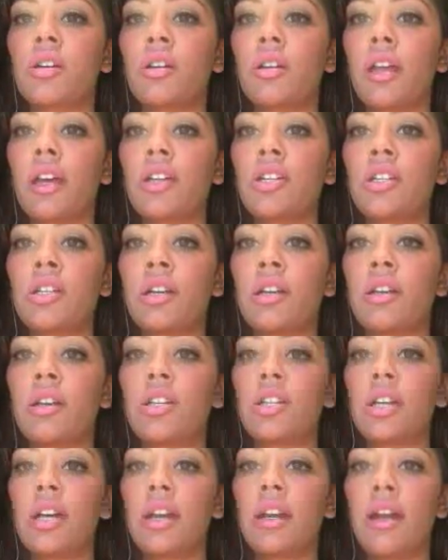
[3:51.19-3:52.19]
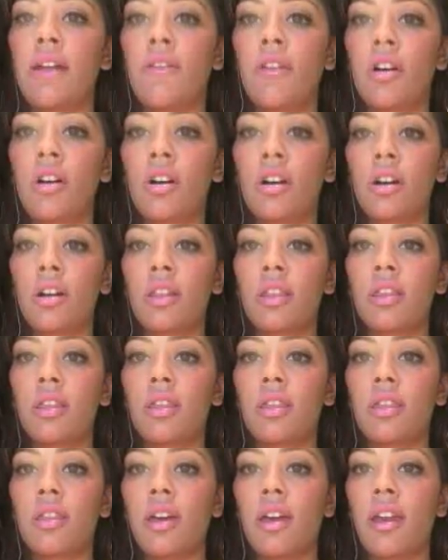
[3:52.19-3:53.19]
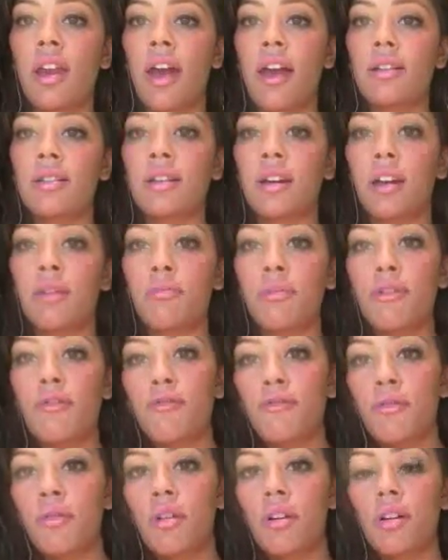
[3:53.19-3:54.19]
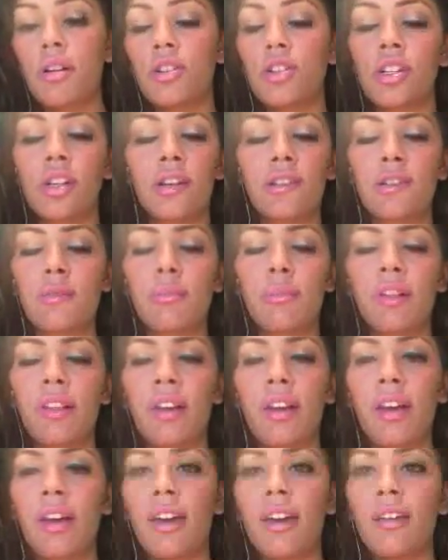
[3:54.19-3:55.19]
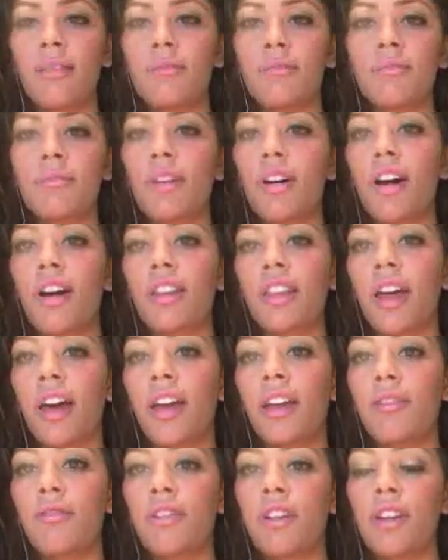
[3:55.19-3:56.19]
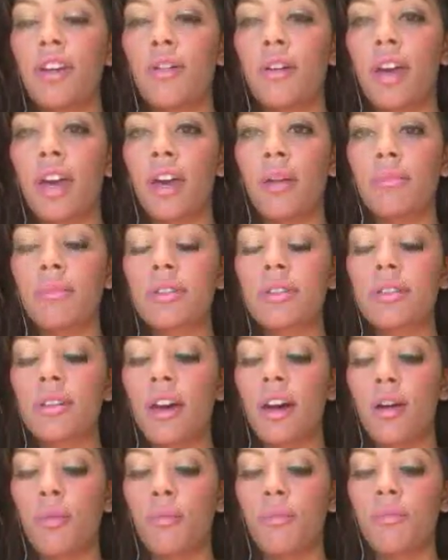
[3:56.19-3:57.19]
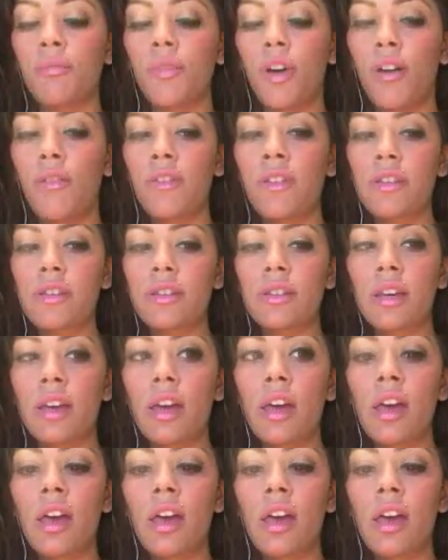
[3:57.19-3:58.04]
Like she had never heard it done before. She doesn't play online video games, obviously.